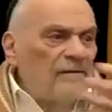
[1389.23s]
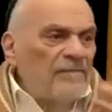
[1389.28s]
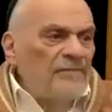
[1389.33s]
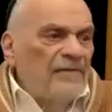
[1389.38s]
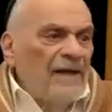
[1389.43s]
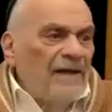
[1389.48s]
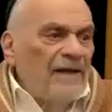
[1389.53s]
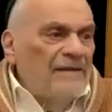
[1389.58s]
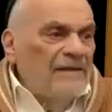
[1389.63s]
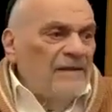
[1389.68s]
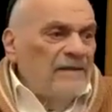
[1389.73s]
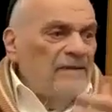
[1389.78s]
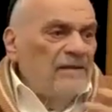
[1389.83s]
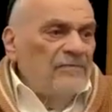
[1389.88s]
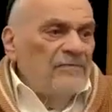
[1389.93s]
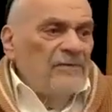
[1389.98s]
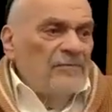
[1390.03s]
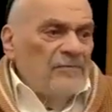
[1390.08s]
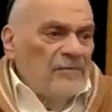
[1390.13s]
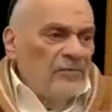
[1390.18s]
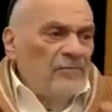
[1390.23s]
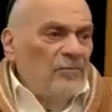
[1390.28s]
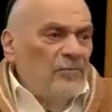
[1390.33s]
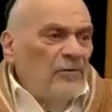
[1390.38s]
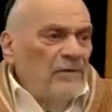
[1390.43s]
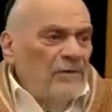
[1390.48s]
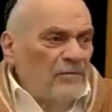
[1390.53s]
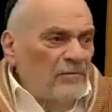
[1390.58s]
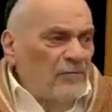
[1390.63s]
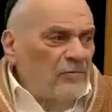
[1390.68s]
folly of the two
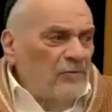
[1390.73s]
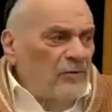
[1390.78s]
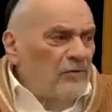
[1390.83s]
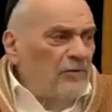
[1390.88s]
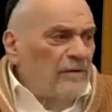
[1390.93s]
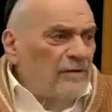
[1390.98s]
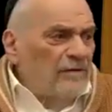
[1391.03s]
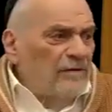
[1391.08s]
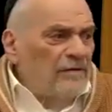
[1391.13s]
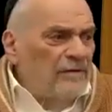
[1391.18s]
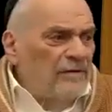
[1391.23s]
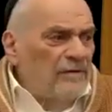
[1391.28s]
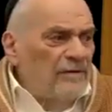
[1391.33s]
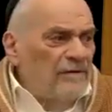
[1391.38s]
world wars.